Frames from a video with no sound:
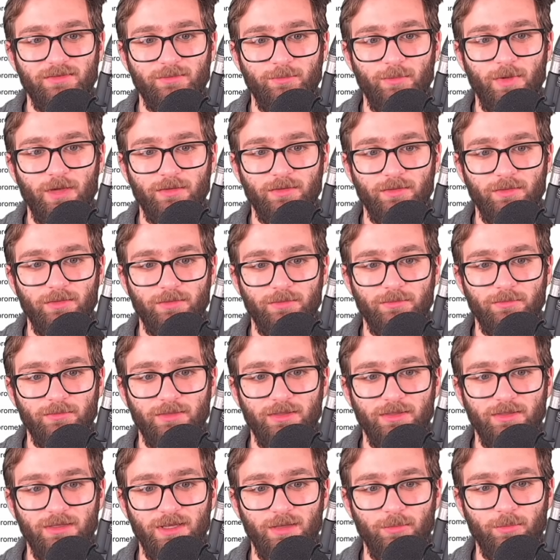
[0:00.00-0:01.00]
monitor
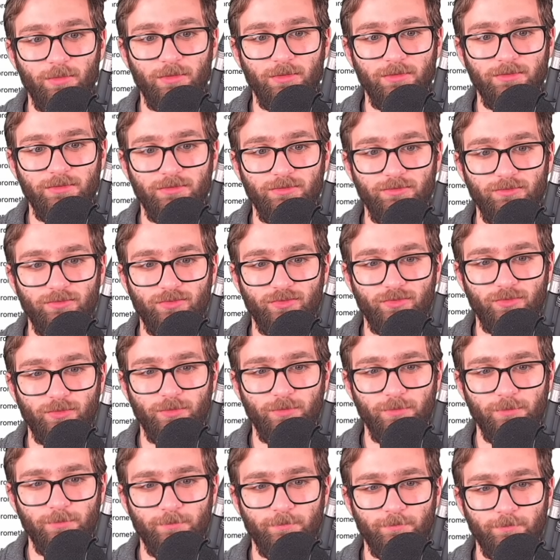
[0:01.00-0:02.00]
enabled
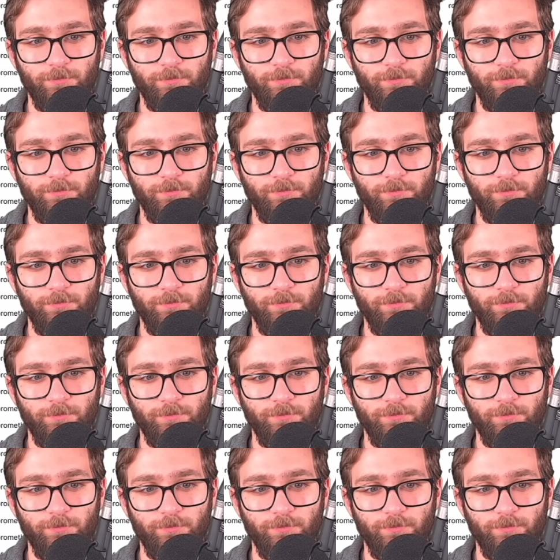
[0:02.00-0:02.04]
true.